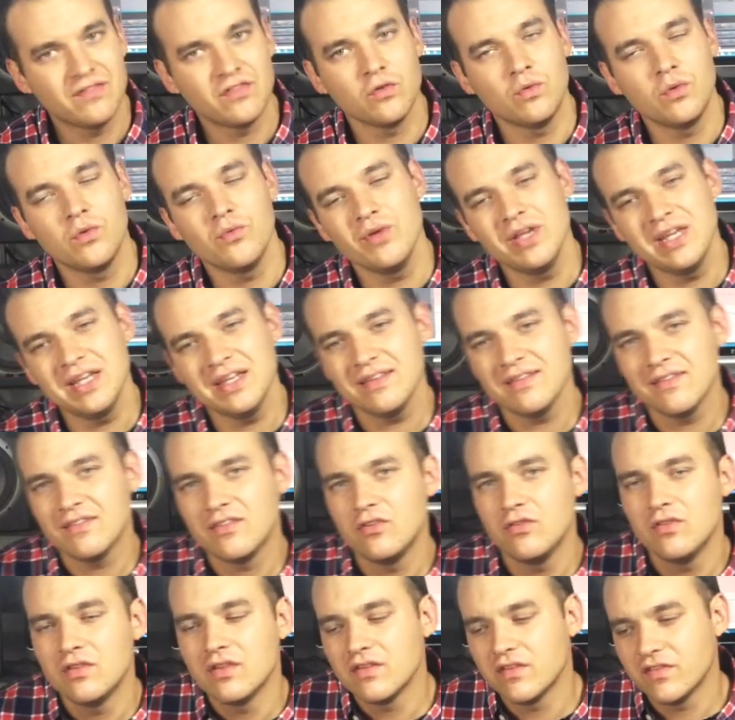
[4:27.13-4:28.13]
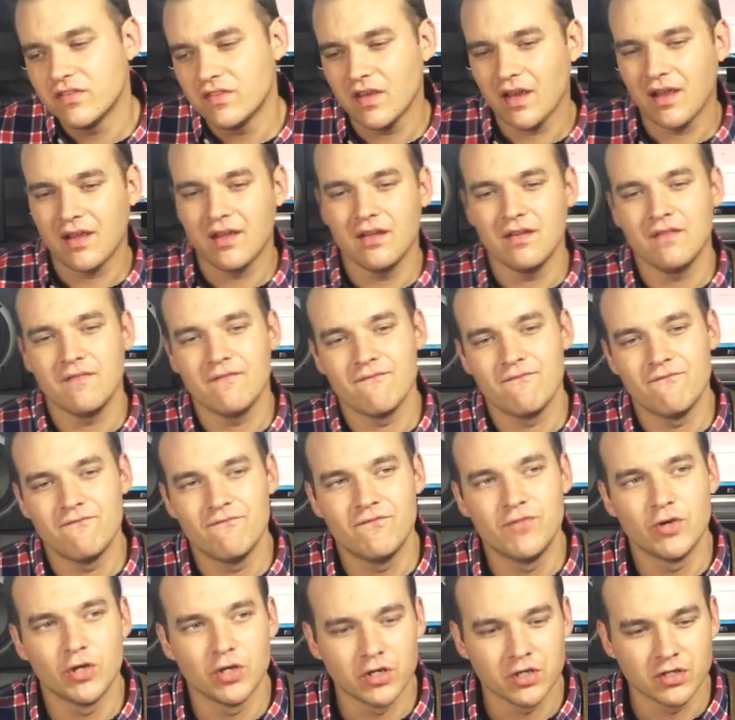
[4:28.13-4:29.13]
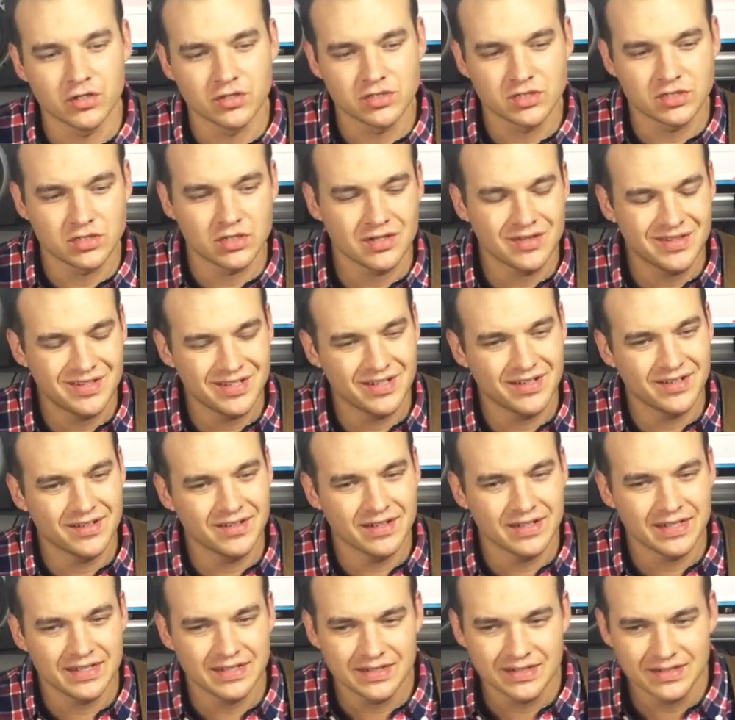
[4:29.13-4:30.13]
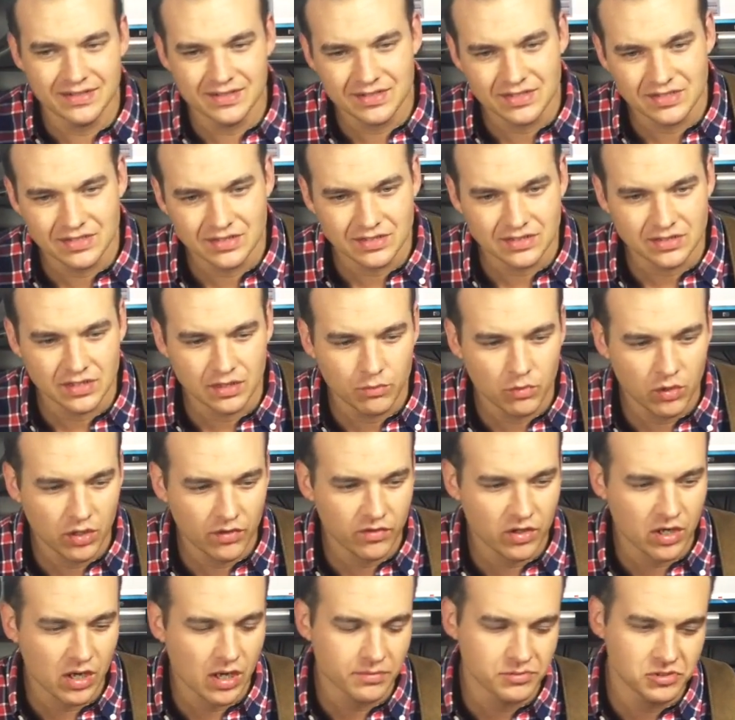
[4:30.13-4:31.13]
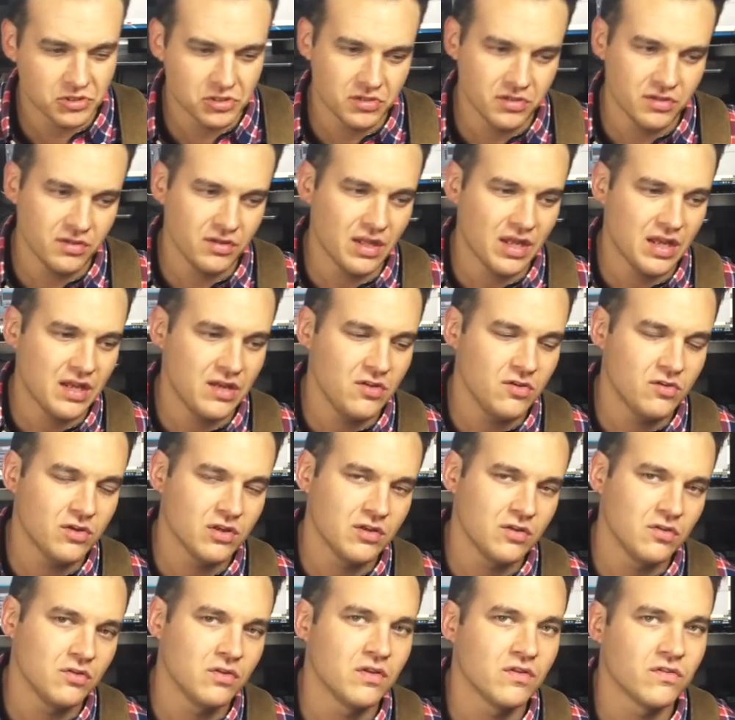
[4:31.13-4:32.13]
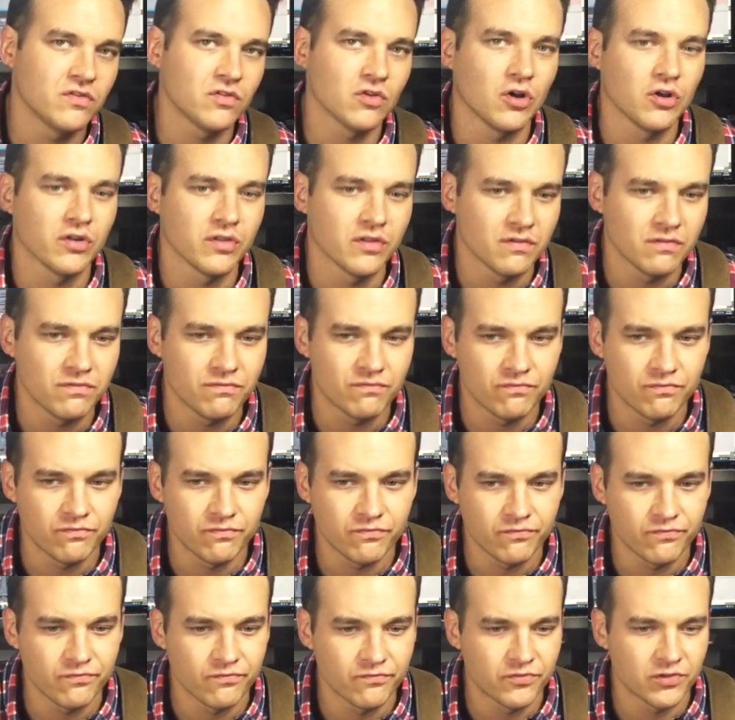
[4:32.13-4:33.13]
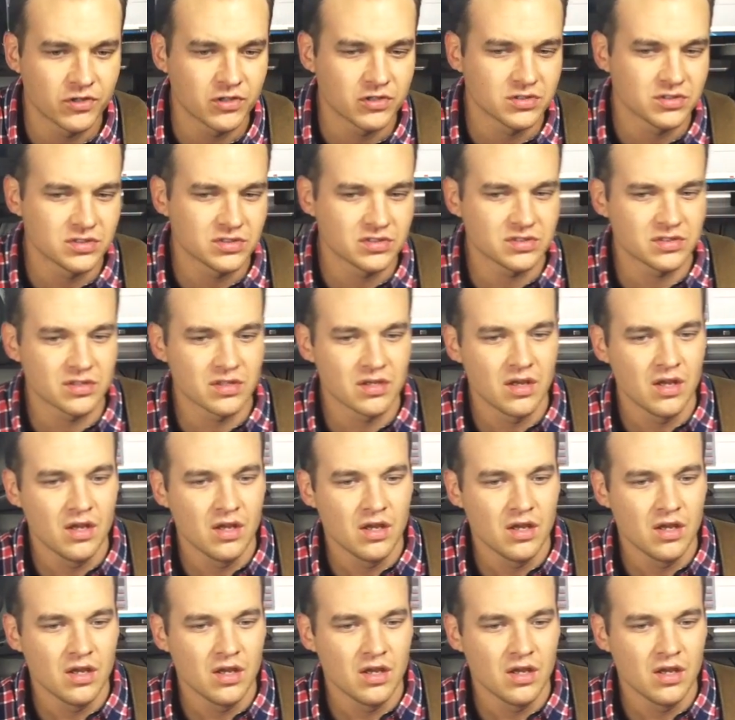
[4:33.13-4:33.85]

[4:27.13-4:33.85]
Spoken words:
so when we get to the second verse, there is somewhat of an option, and you can do this on the first